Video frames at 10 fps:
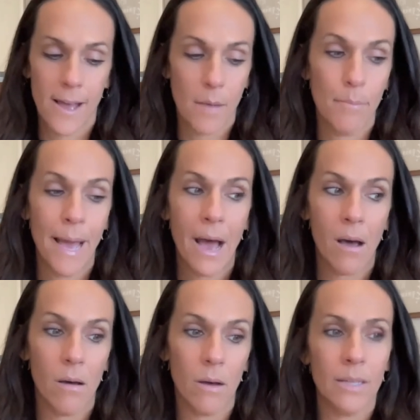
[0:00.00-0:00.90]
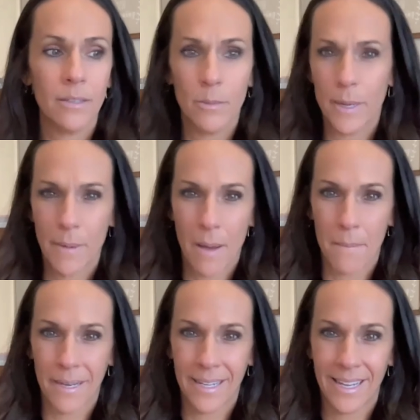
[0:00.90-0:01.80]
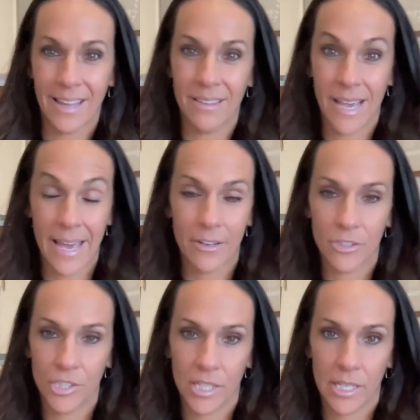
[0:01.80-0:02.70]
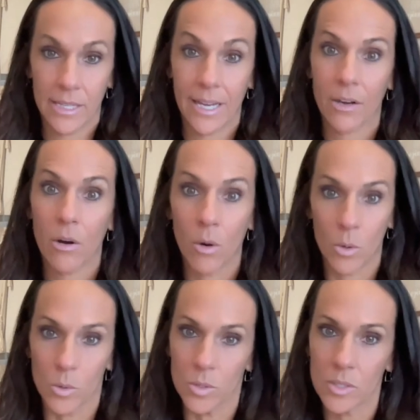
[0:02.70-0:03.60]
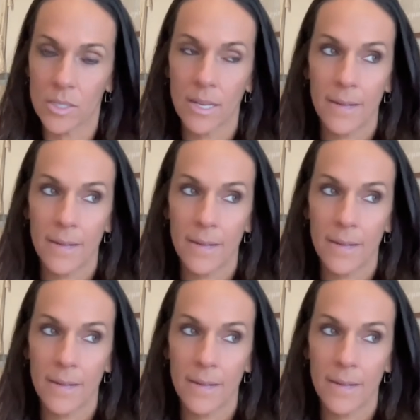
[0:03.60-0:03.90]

about a little bit about money and the energy that it holds